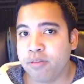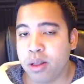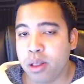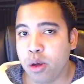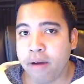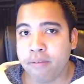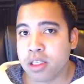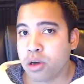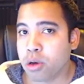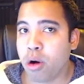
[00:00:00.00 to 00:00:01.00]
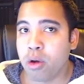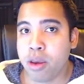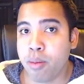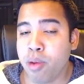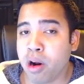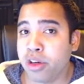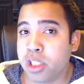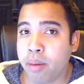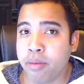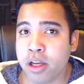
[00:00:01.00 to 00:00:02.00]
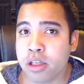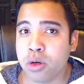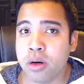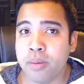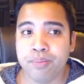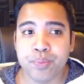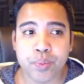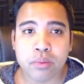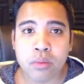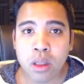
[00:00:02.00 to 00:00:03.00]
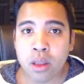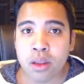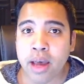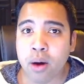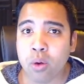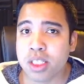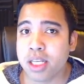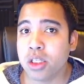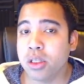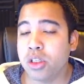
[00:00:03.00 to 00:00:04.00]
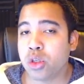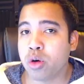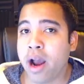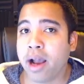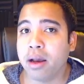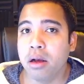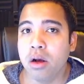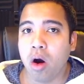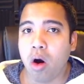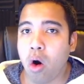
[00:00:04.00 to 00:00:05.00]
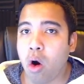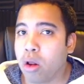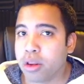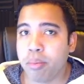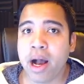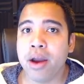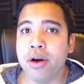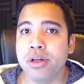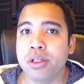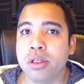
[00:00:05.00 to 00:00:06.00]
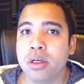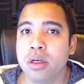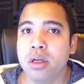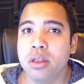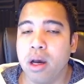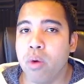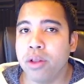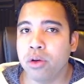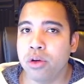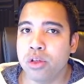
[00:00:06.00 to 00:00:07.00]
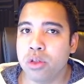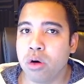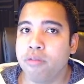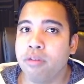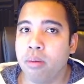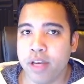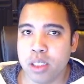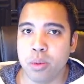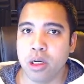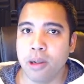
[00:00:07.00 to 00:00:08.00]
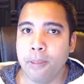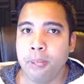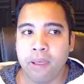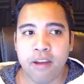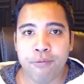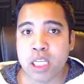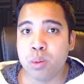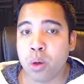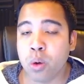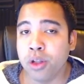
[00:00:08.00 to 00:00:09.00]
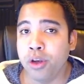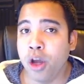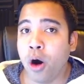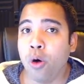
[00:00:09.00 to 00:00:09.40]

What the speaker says: You have this little code that you put on your Shopify store that will essentially track all of the buyers that went through your store from Facebook. And Facebook will know